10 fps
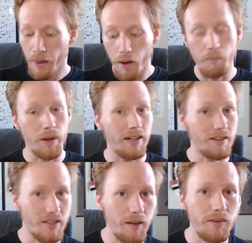But at the
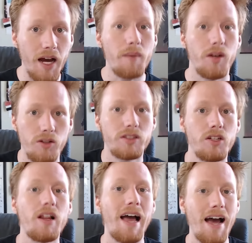same time, he'll
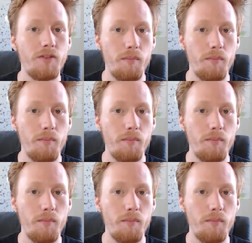still have